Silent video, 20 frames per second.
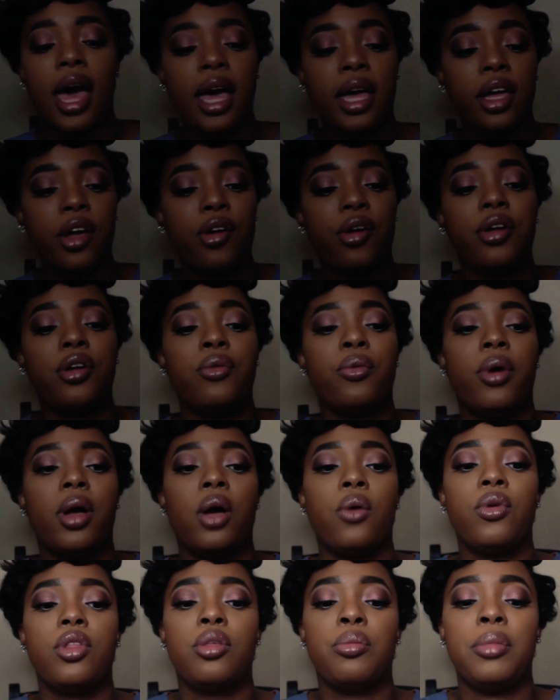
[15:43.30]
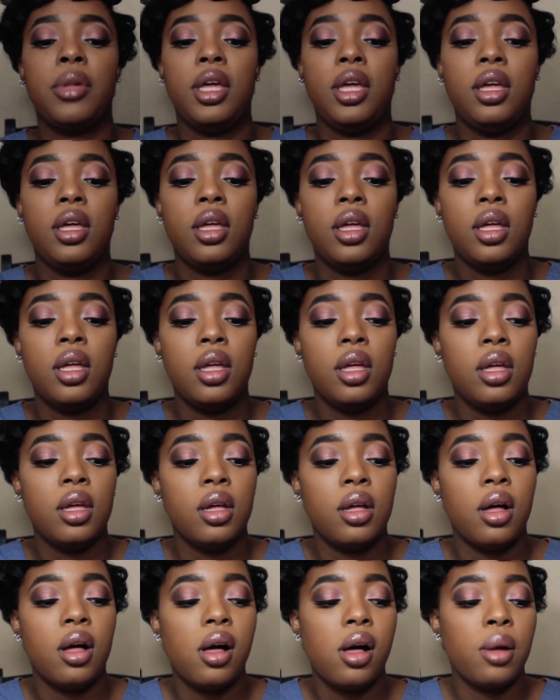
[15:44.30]
carried around with me
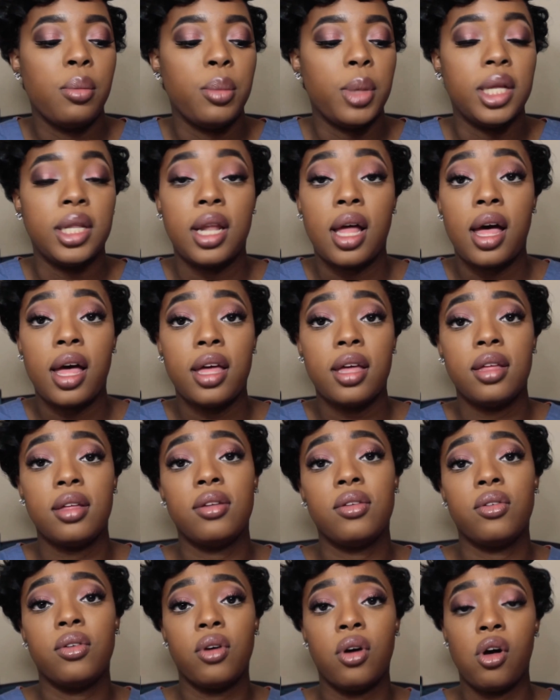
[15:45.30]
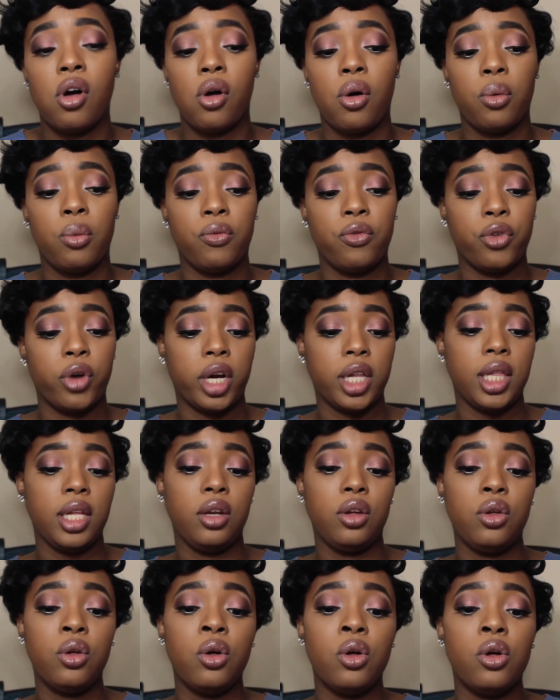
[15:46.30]
a lot for
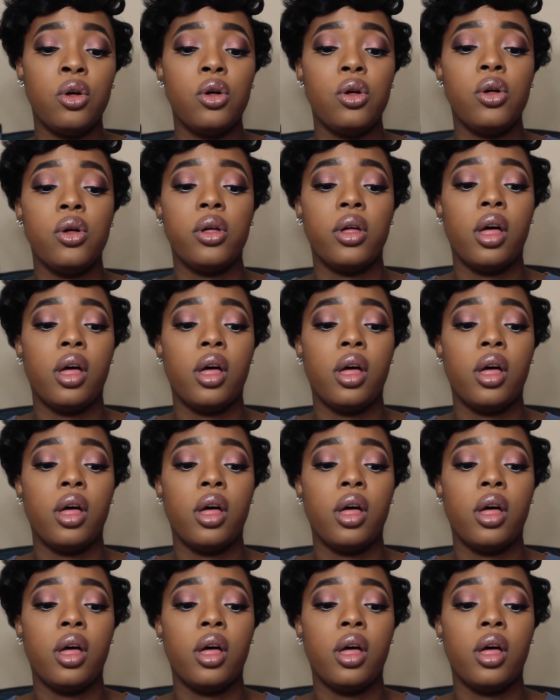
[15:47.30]
clinical.